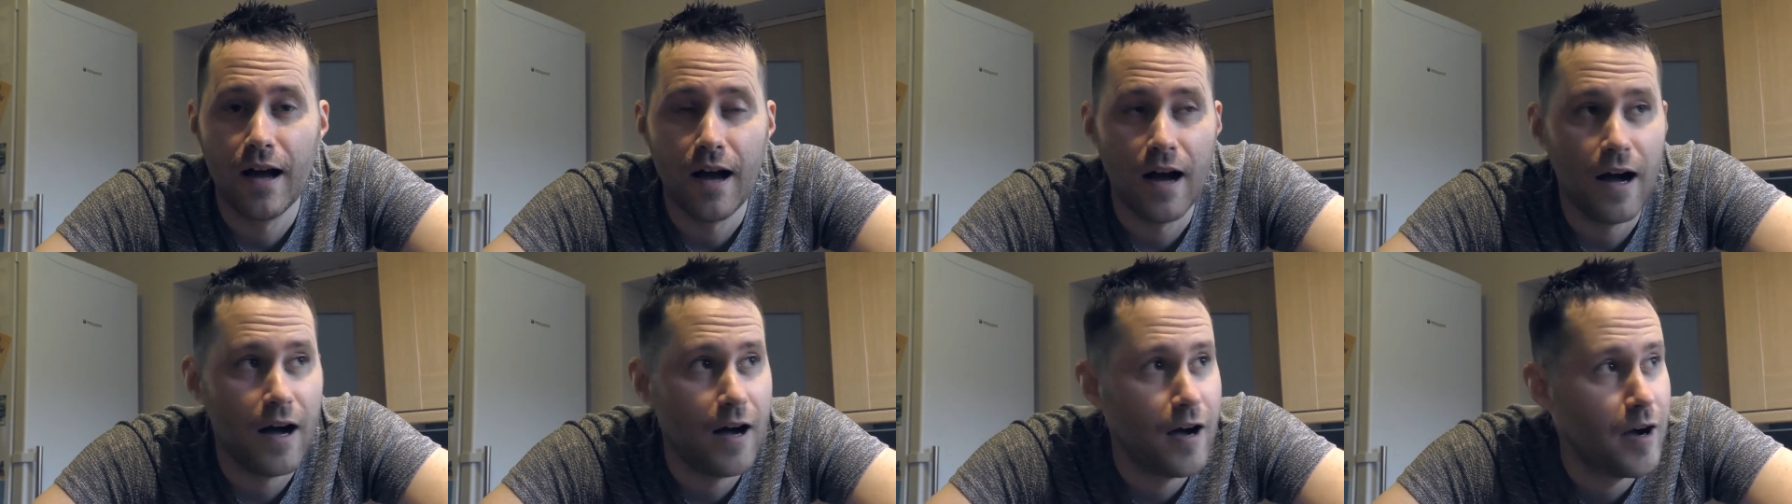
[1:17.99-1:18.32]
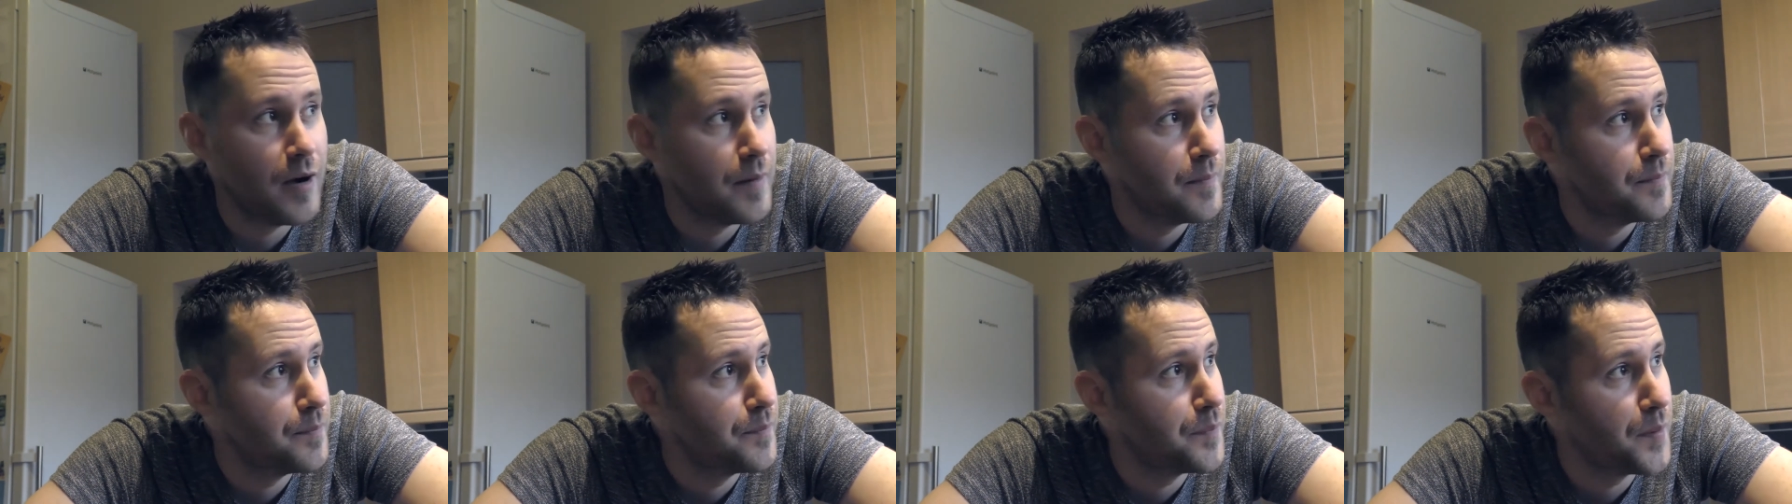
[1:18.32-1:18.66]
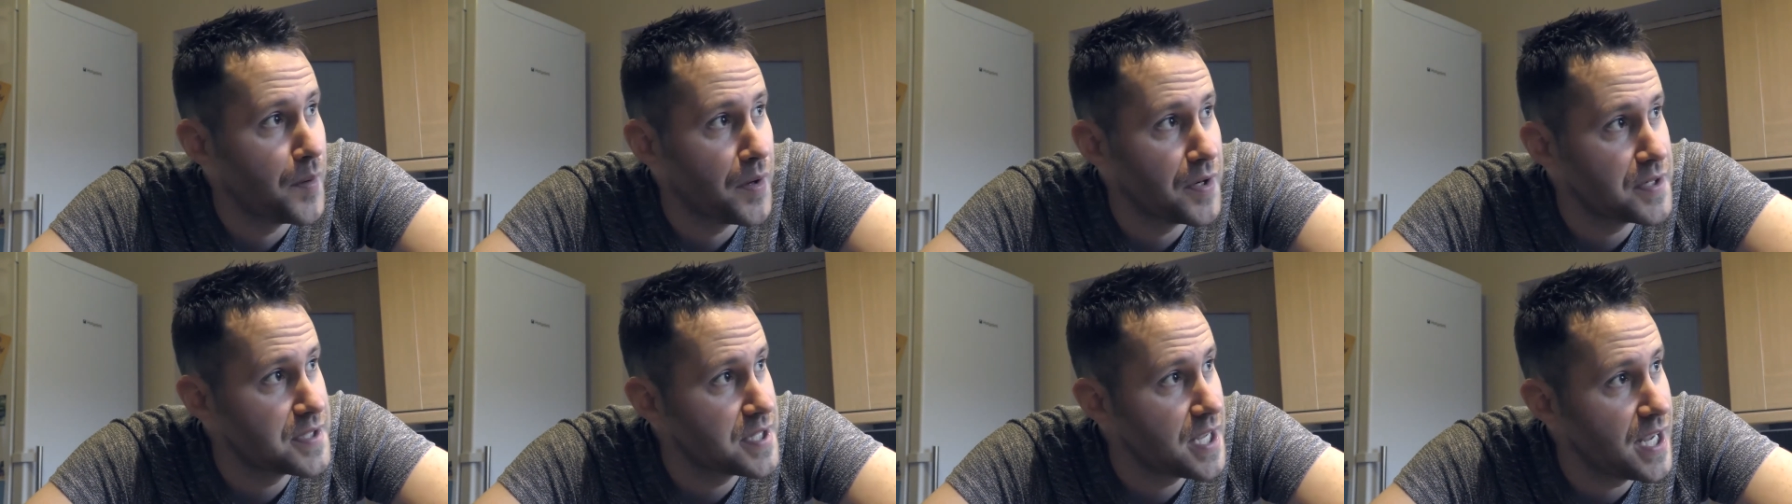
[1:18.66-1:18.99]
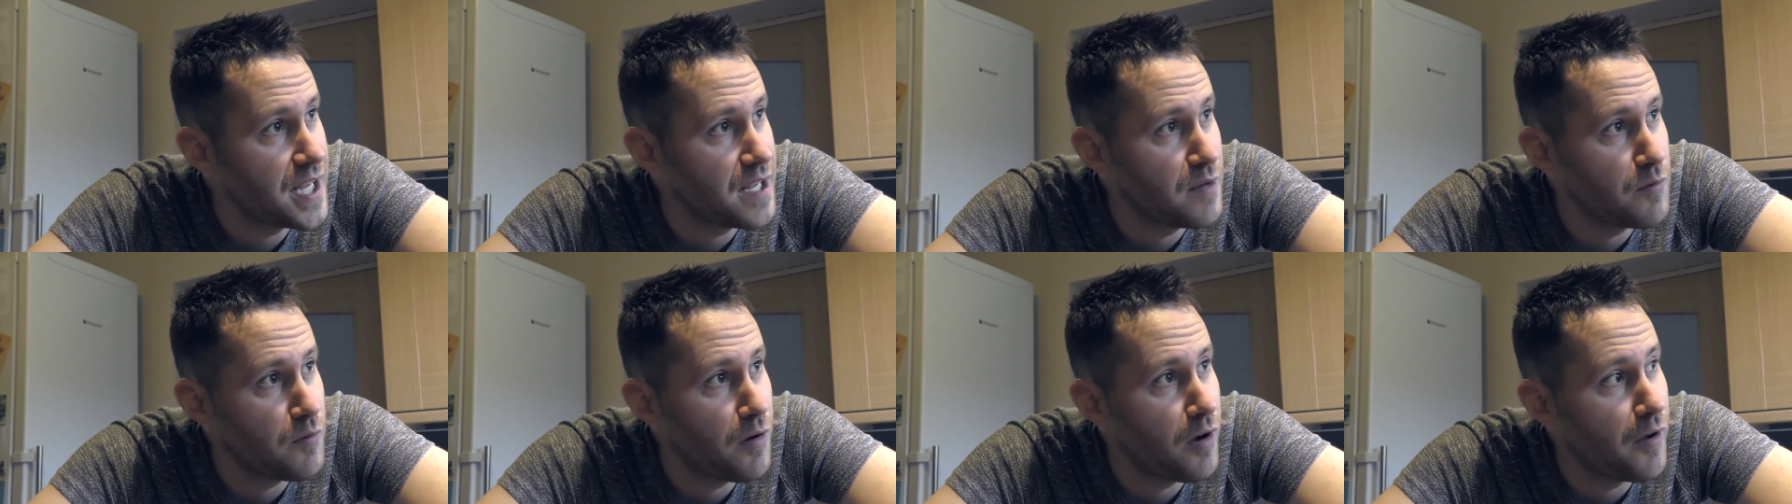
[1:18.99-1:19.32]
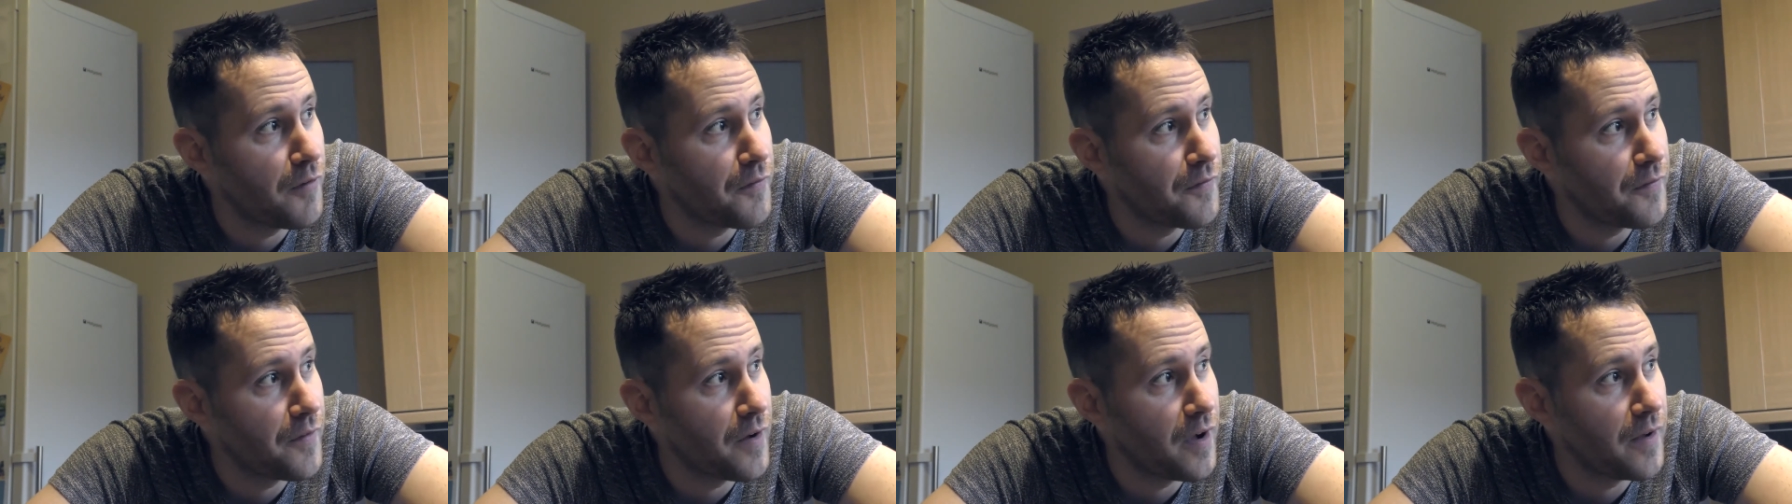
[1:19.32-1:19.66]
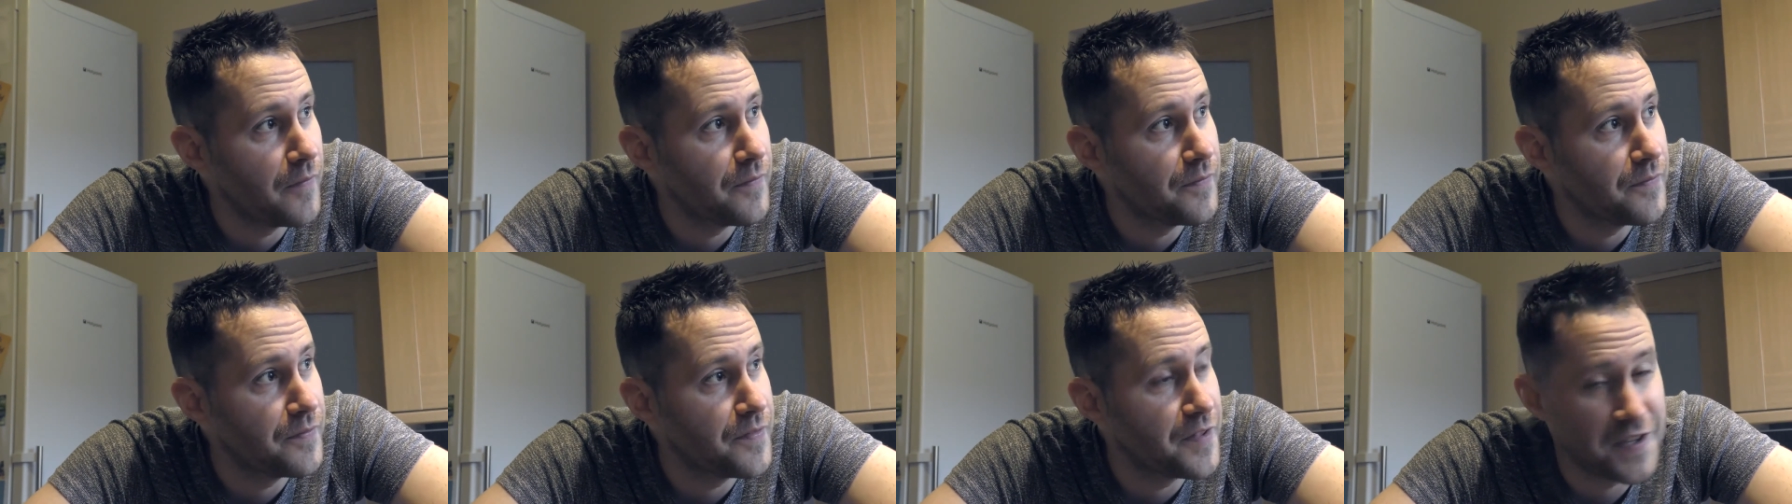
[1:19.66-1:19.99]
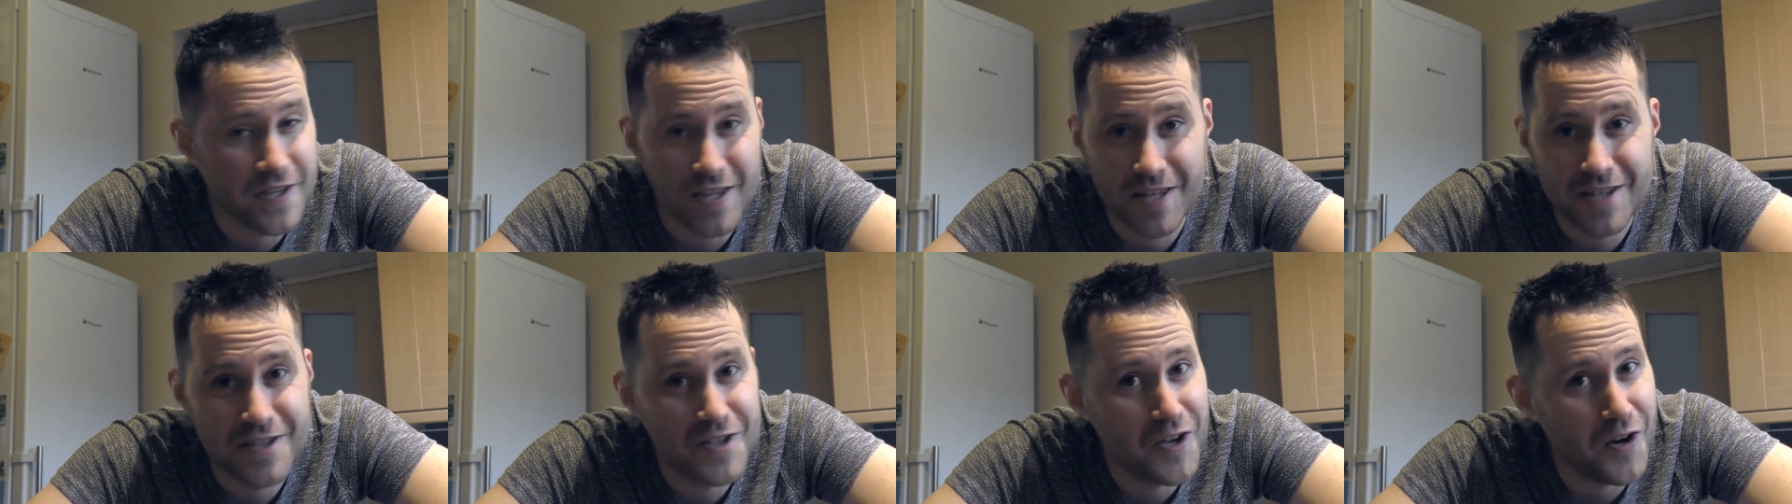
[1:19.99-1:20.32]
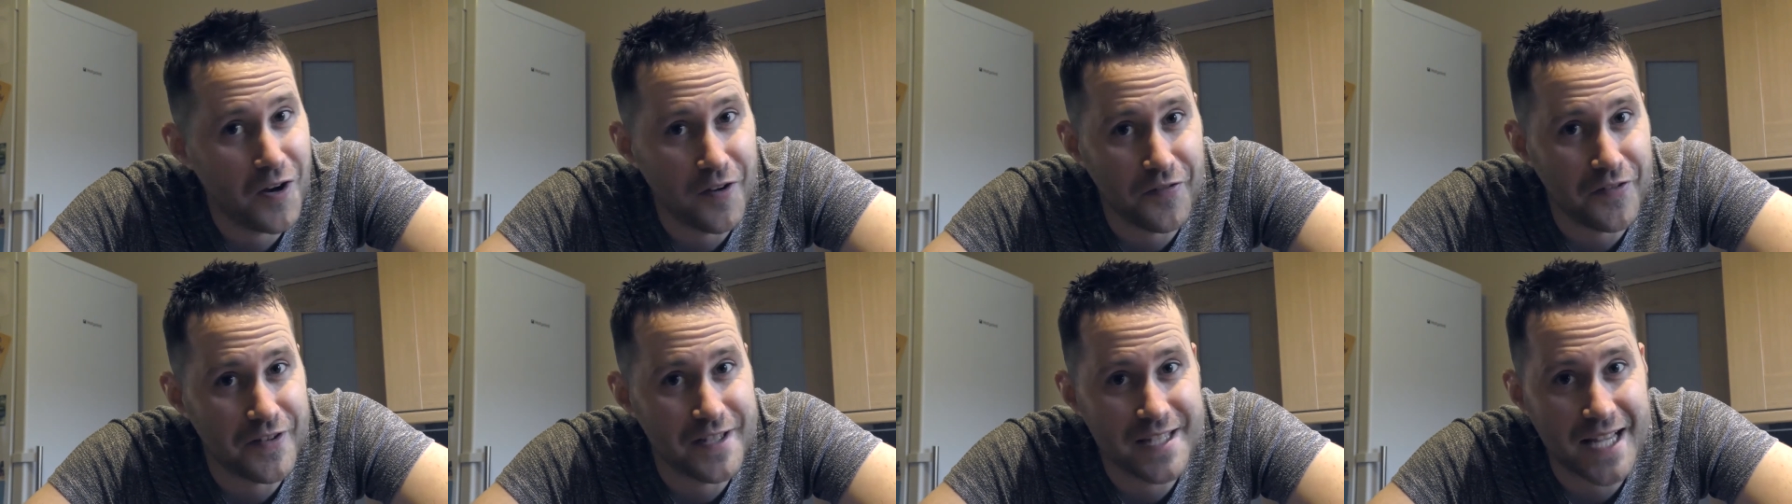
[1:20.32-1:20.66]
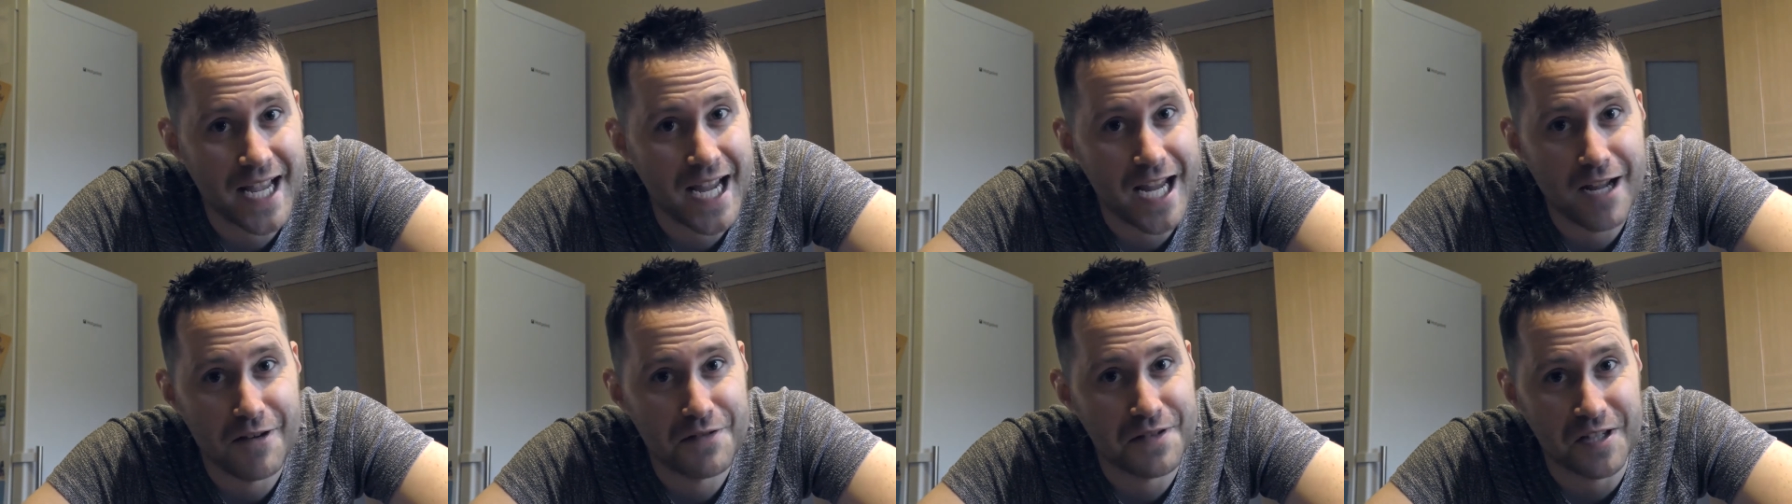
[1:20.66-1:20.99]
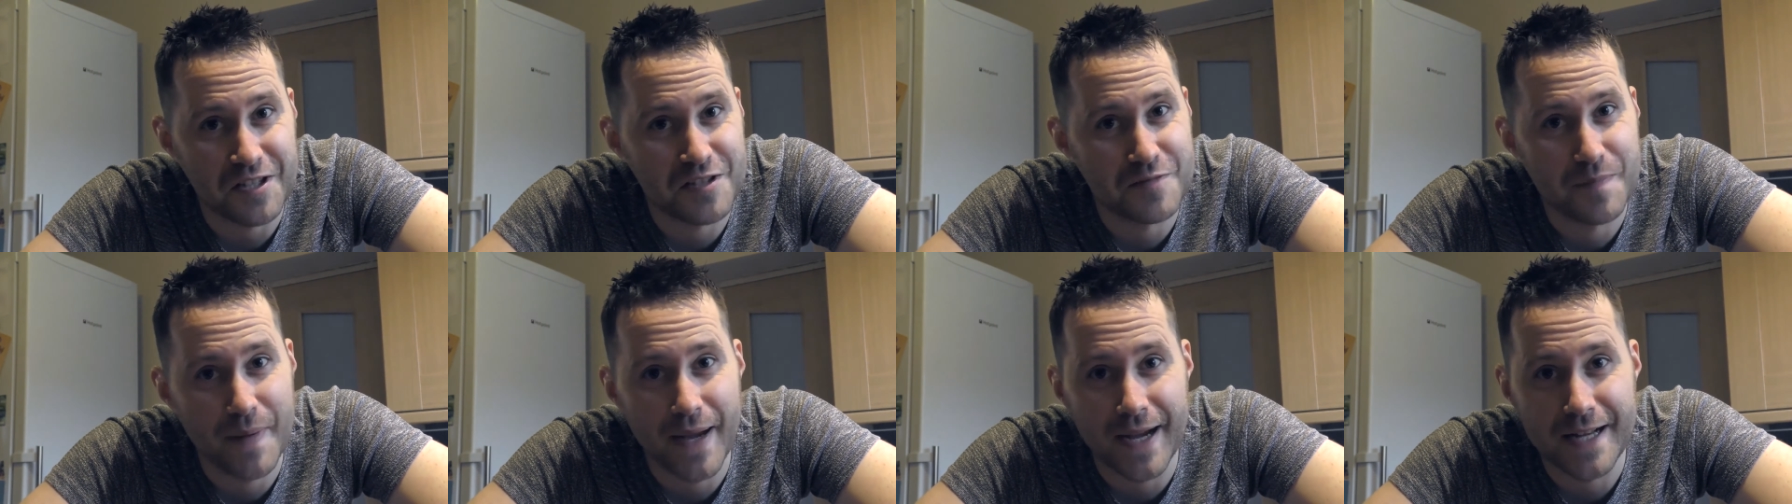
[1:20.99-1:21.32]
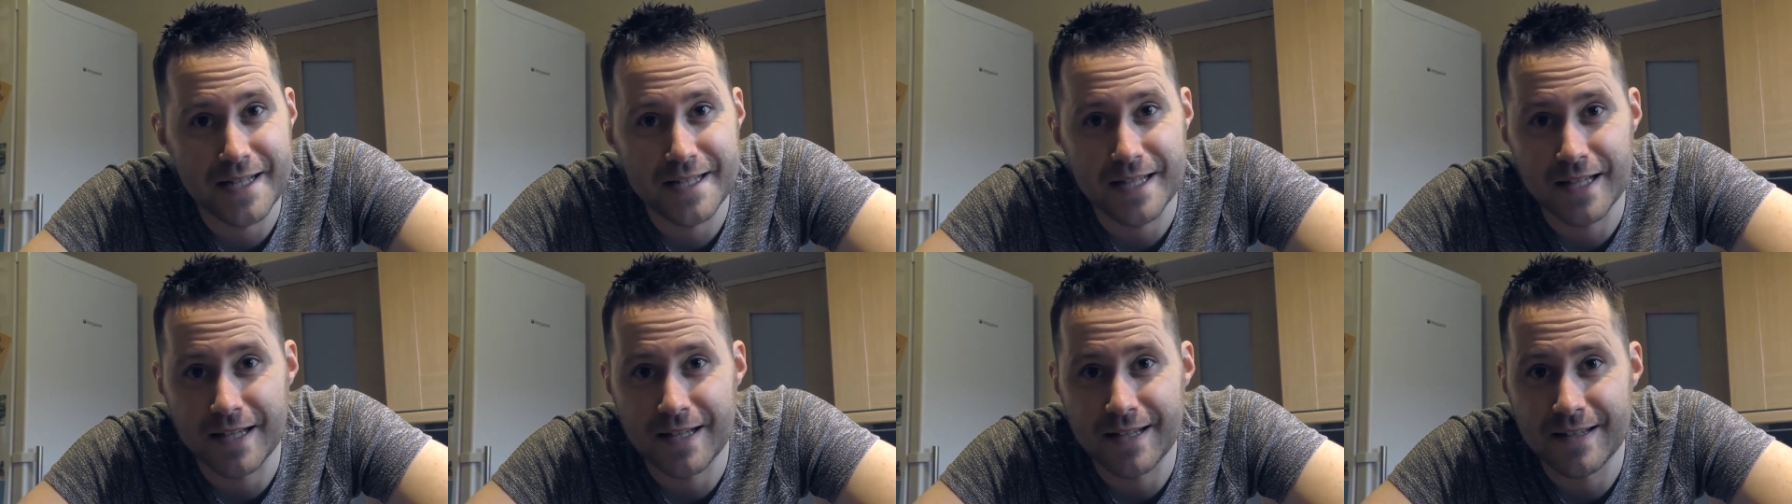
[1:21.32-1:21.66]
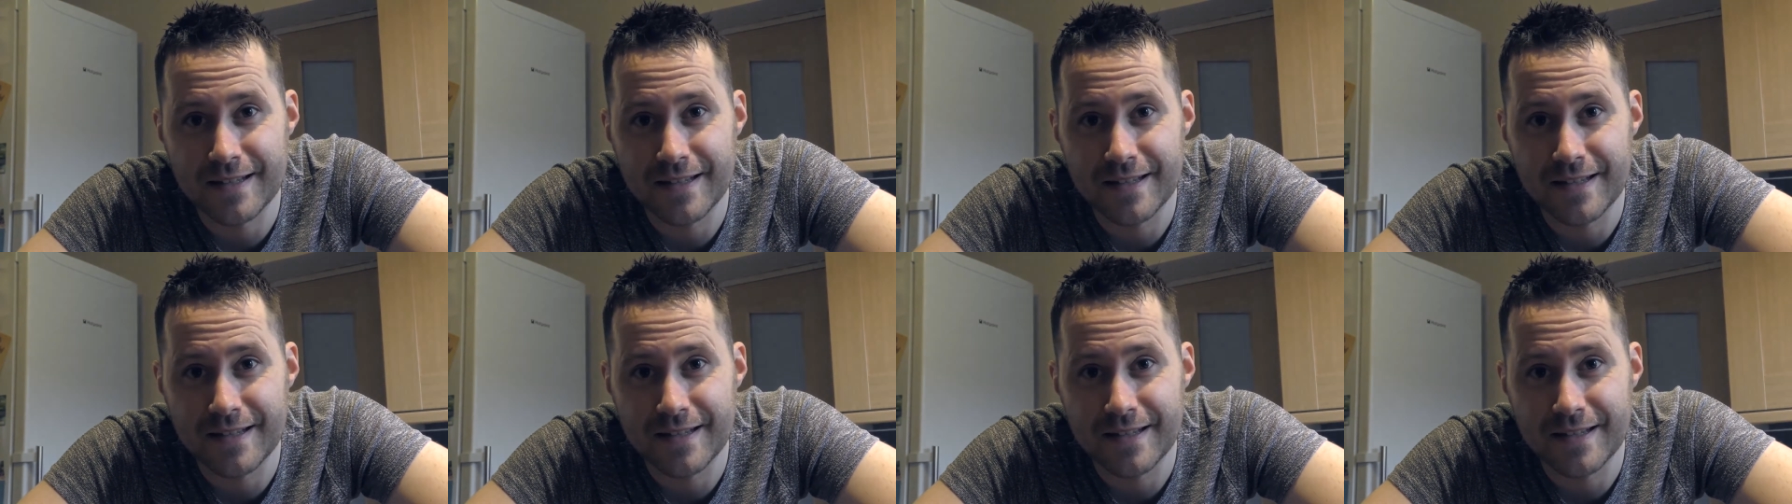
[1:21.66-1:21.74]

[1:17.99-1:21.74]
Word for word: Um, but I'll tell you what, this is not the day I was expecting.